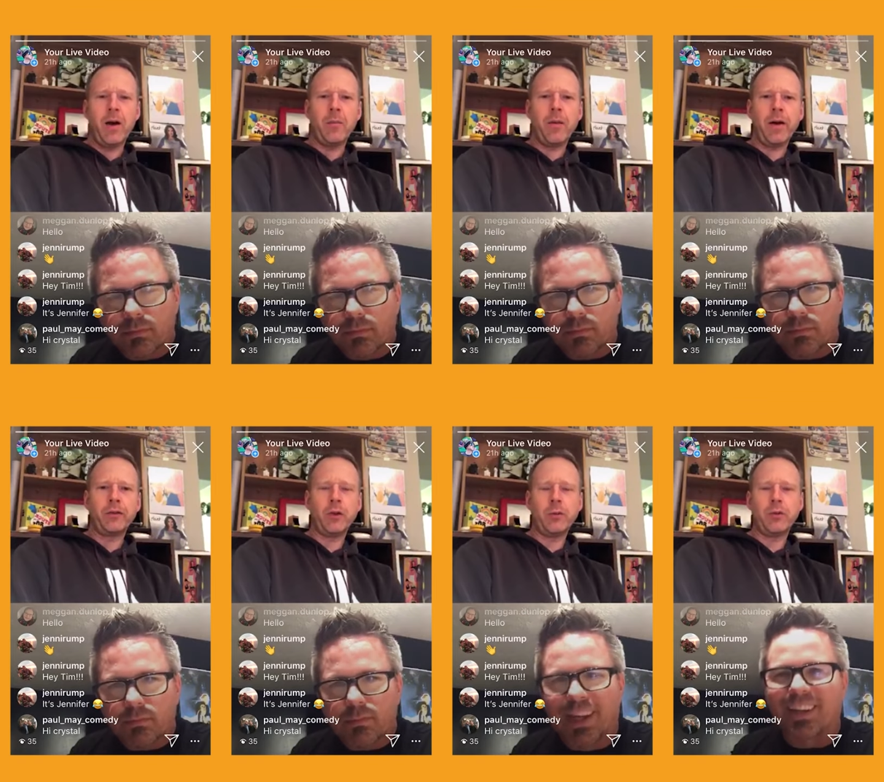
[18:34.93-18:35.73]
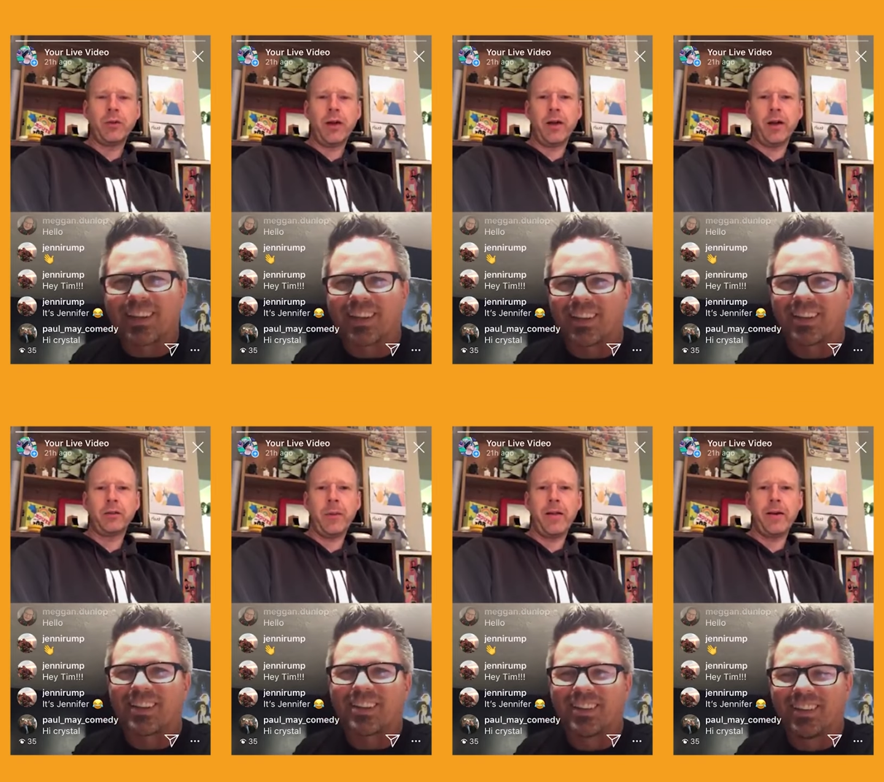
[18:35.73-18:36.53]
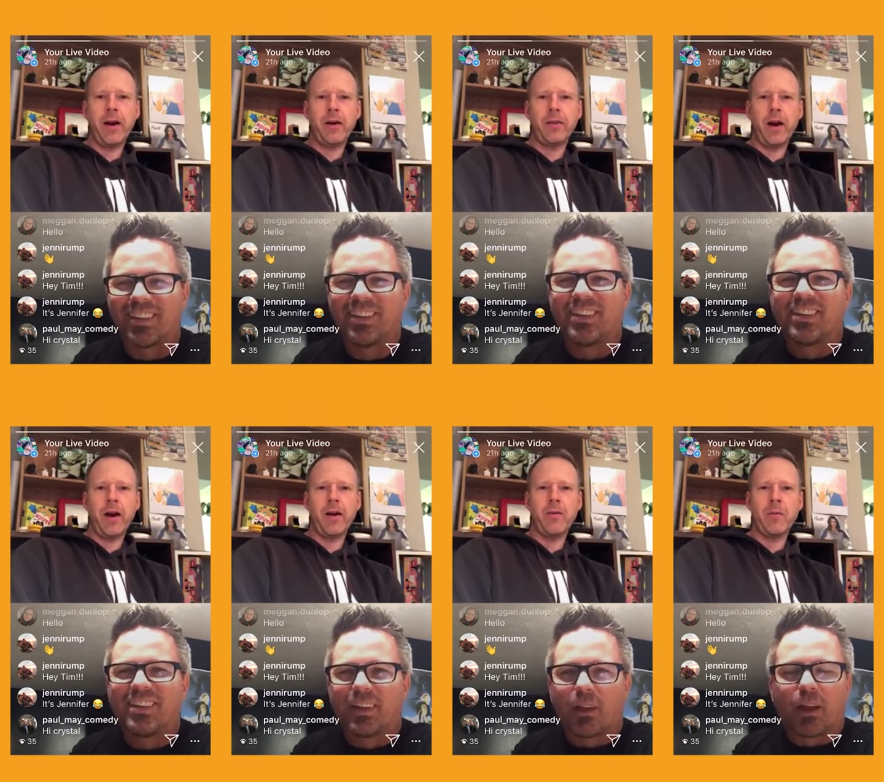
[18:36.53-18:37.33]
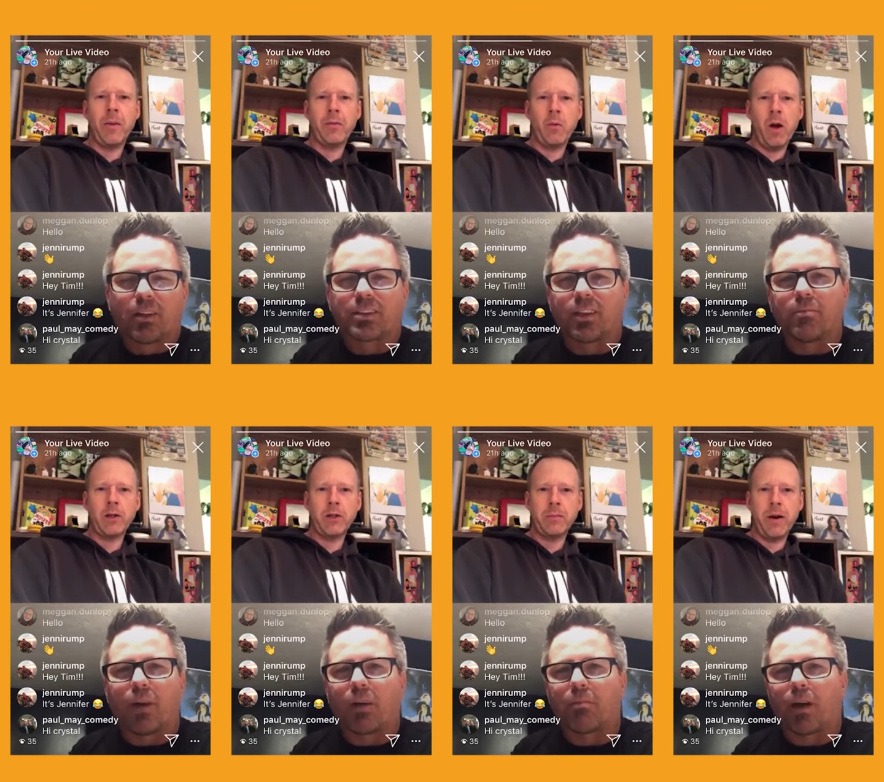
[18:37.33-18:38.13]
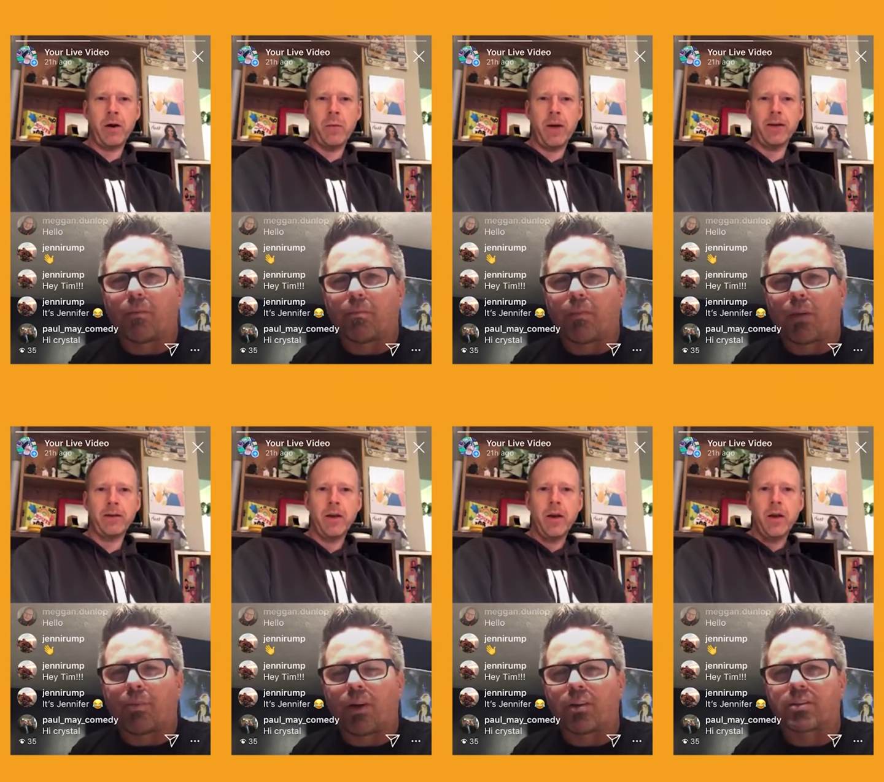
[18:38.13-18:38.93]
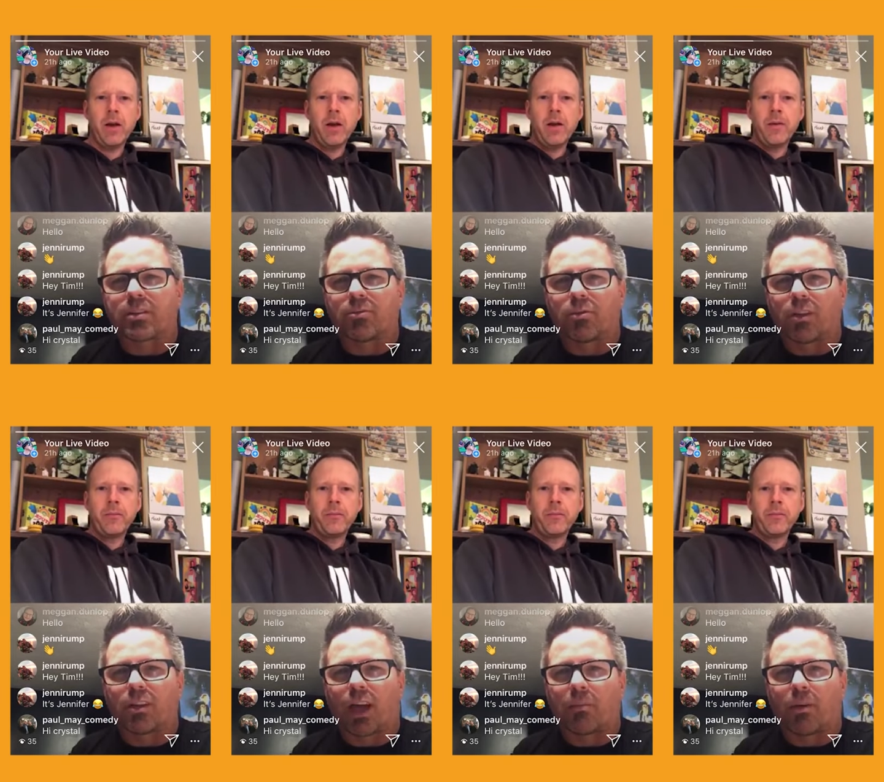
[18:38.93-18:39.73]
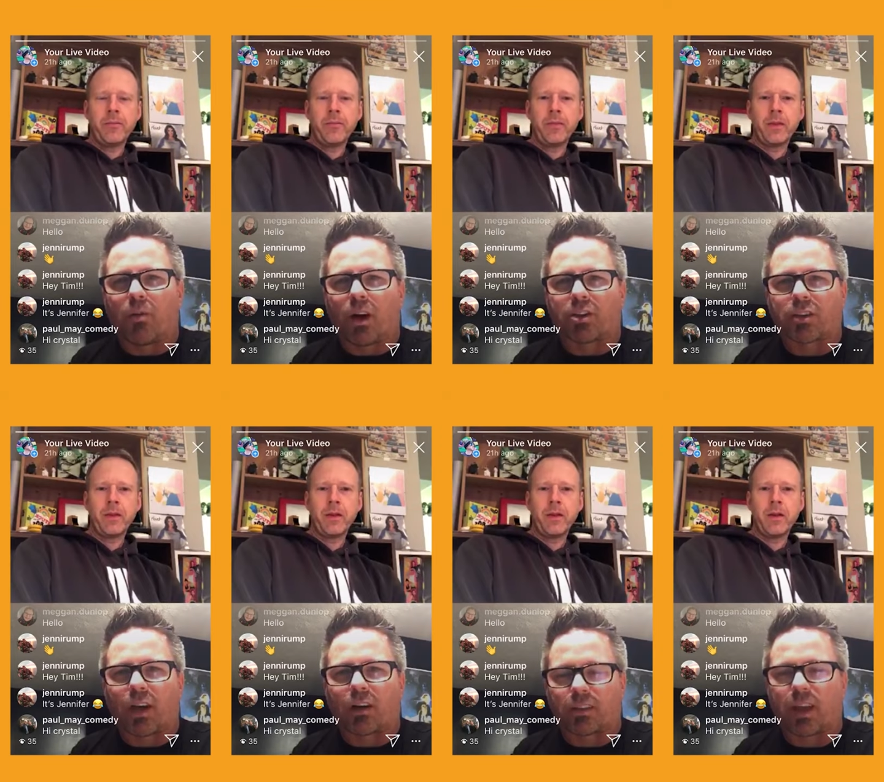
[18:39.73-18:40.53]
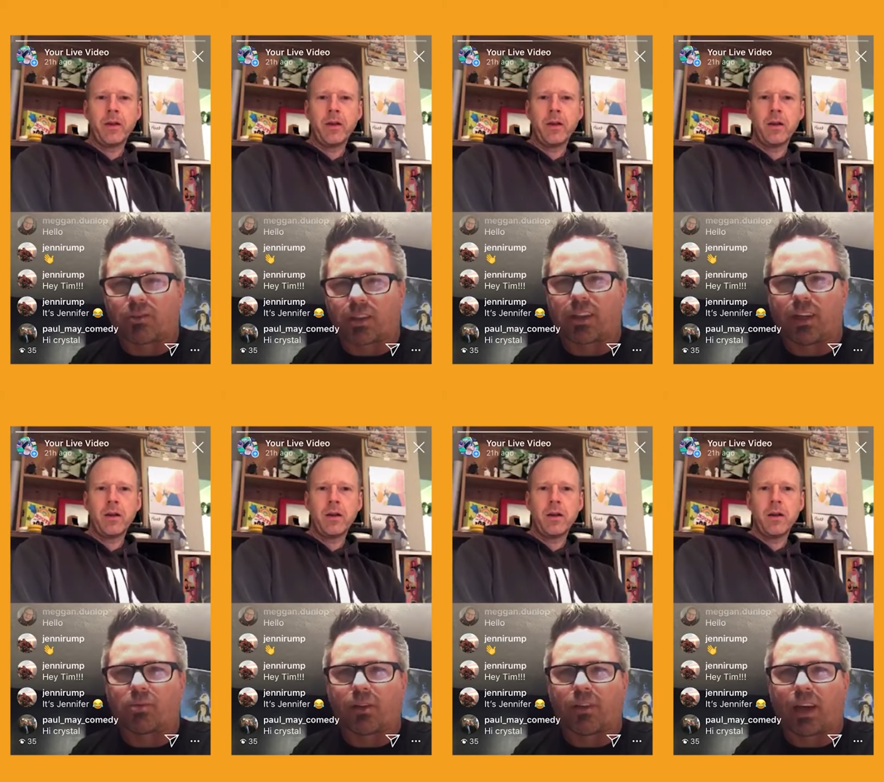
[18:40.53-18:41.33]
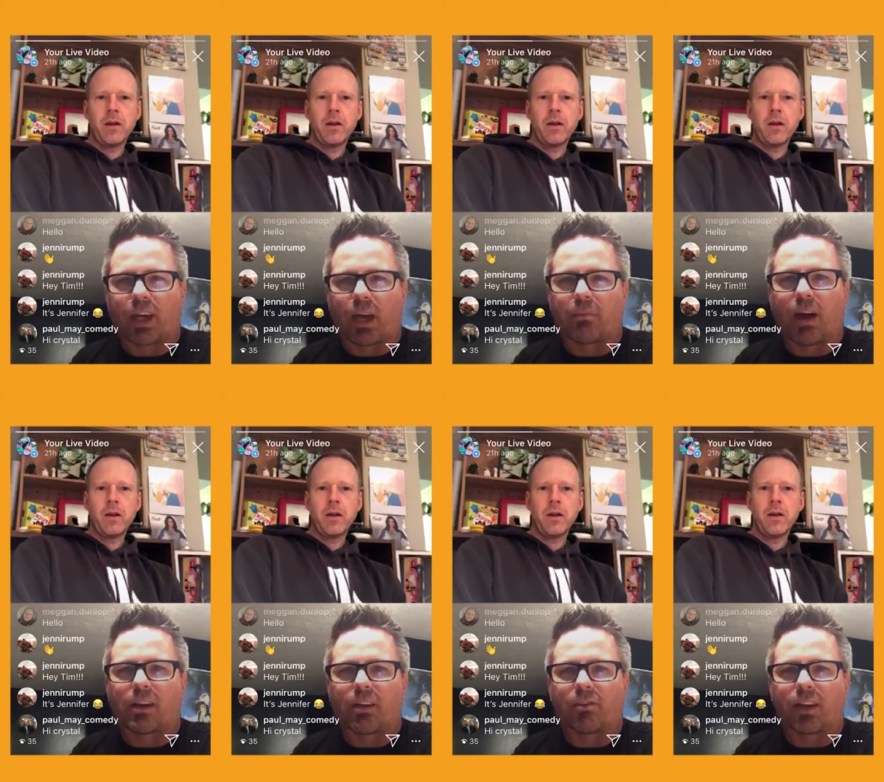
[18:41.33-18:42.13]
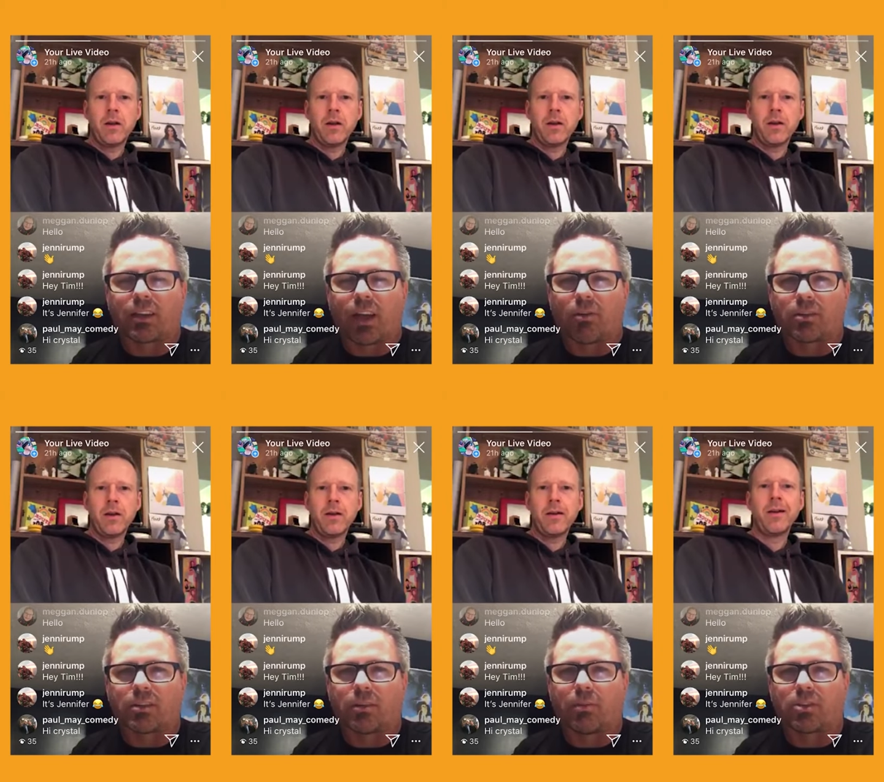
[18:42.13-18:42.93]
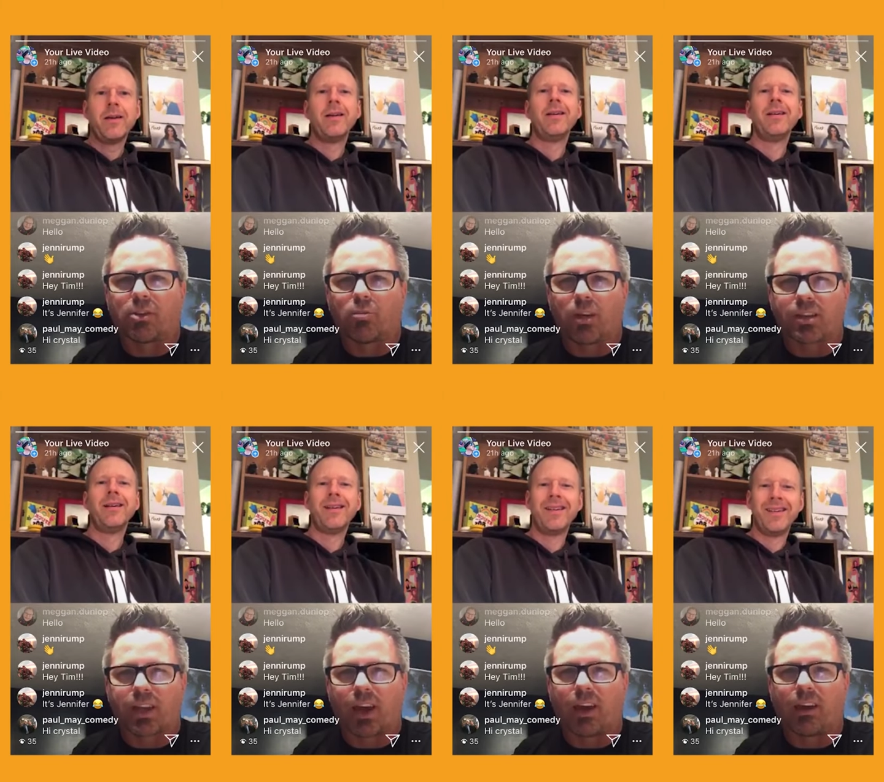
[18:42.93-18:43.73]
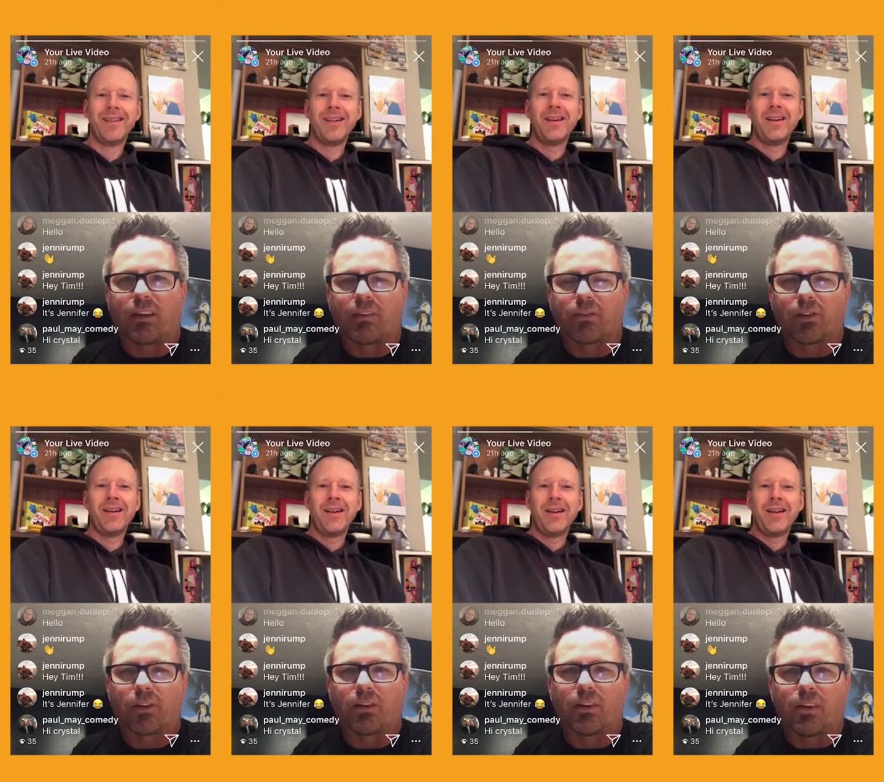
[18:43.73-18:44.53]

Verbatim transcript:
Speaker 1: I assume there's a, a, spelling error there. I didn't remember watching Married with.
Speaker 2: Didn't really like me watching that because I was a kid whenever that came out and everything, and that was a little bit too risque for for